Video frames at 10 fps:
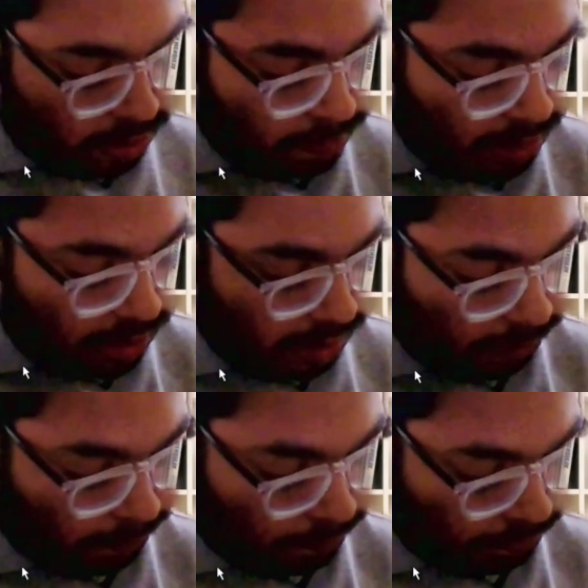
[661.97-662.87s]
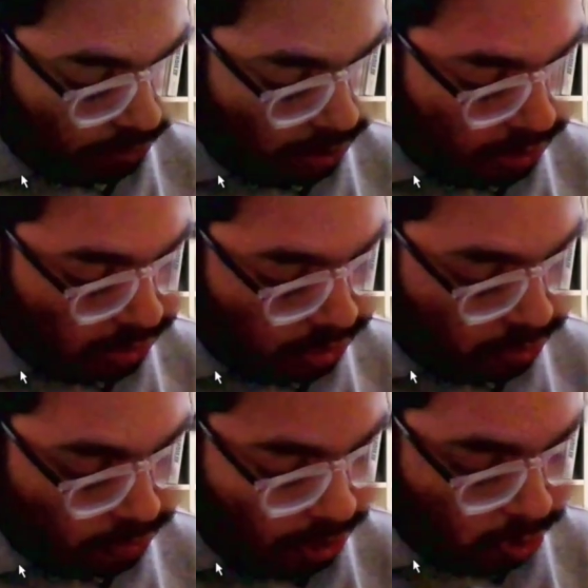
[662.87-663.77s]
by n. So
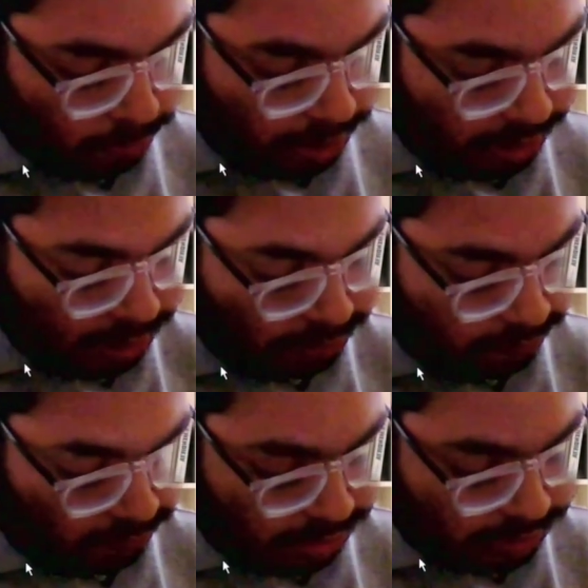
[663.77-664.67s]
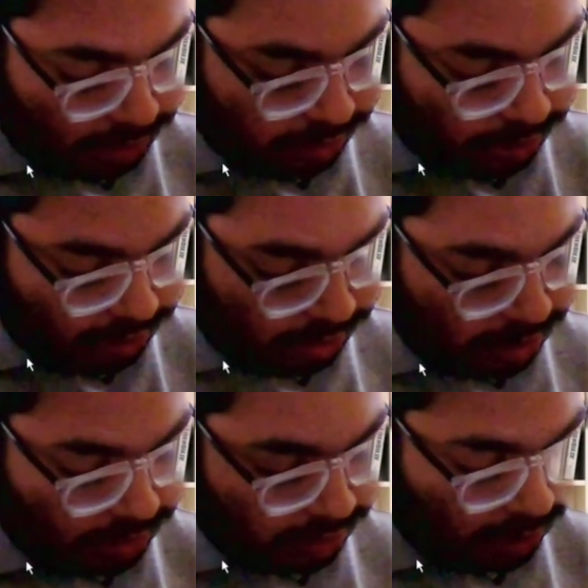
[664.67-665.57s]
how many 1s are there? There are
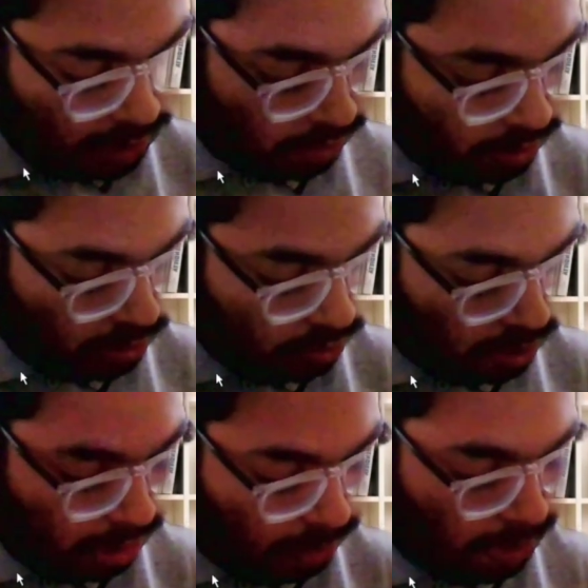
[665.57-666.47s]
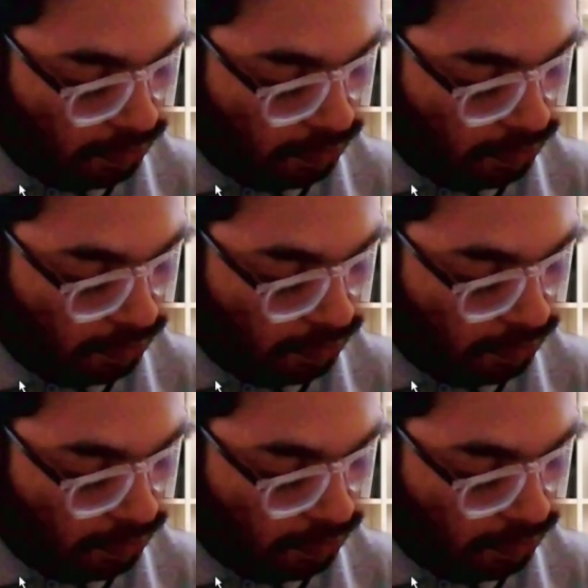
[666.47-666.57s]
3 1s, so 3 by 4.